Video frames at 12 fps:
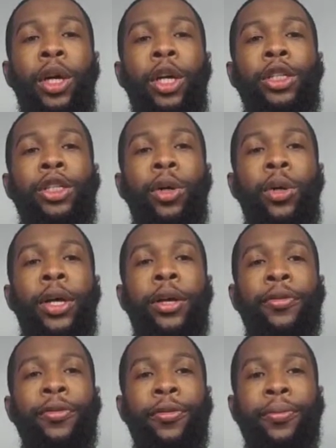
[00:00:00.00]
So
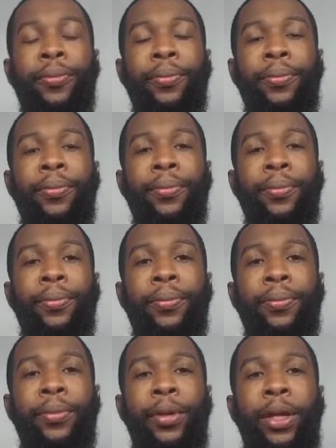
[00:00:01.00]
if
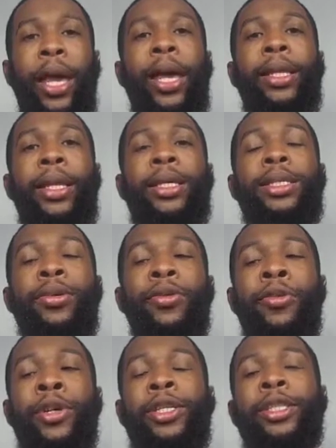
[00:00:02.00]
KD
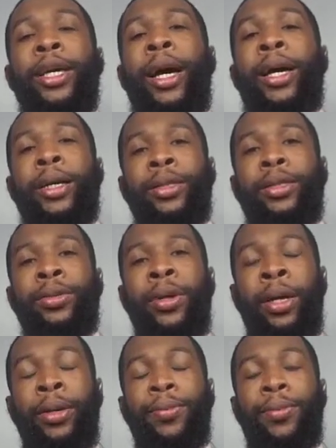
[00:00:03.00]
resigns, right,